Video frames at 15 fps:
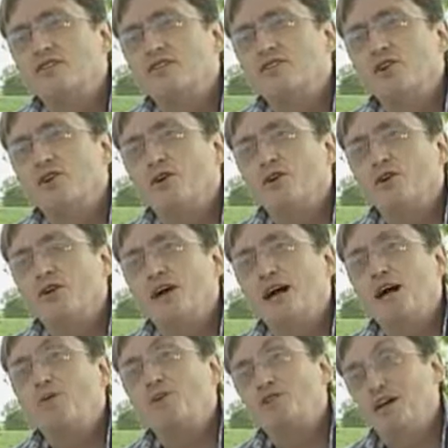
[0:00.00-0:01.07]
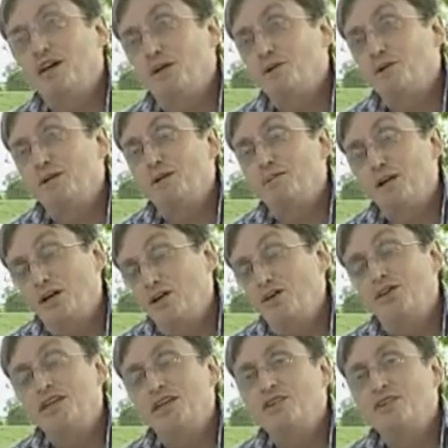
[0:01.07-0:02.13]
So I was able, in my
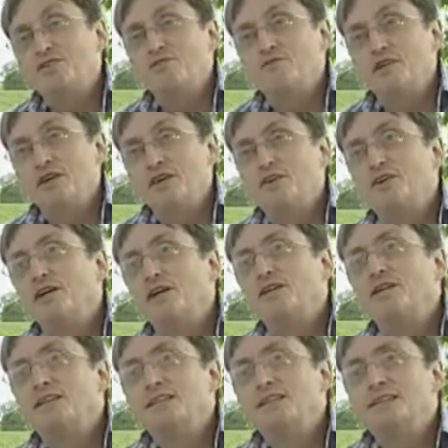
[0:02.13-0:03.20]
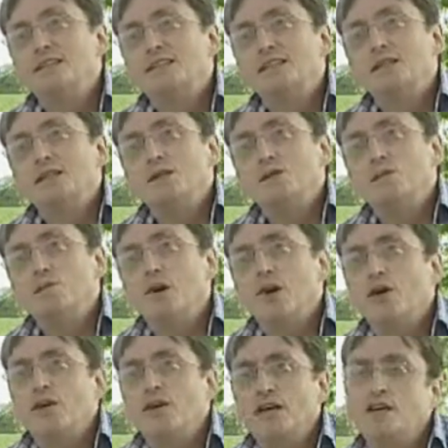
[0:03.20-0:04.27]
own case, to factor in
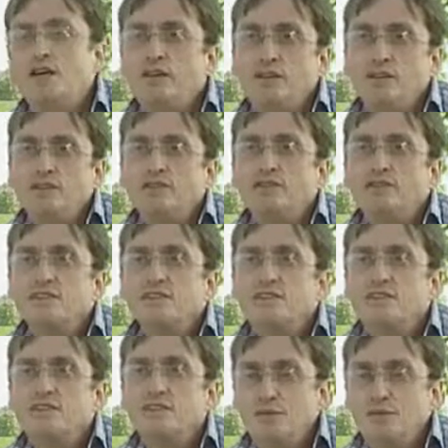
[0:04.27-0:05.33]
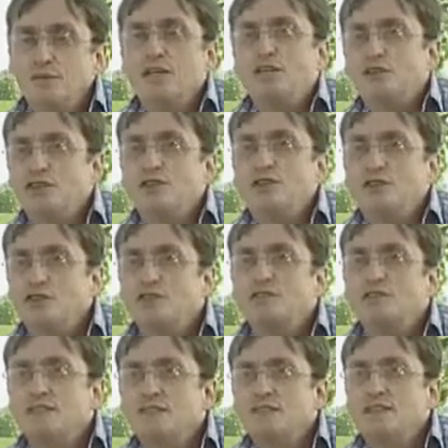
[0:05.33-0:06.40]
my own ignorance in my search
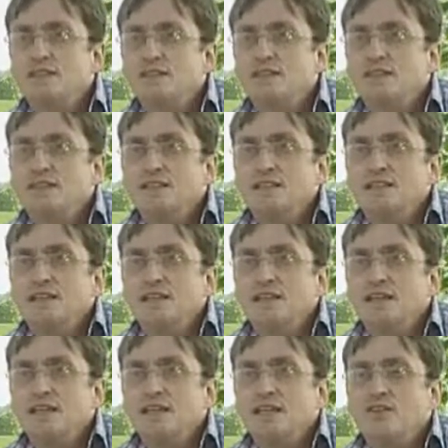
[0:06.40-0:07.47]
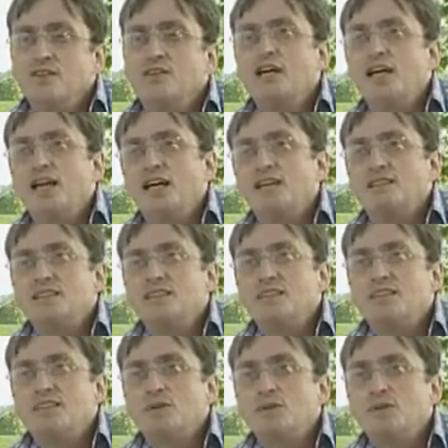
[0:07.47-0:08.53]
and realize
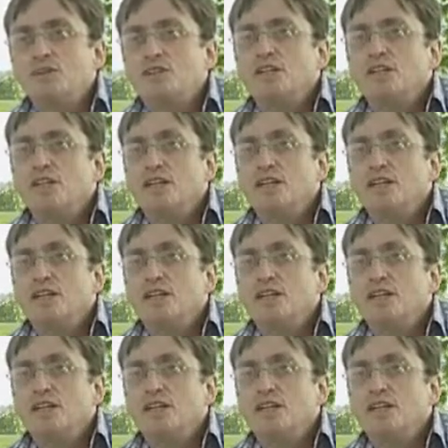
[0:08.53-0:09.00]
that there was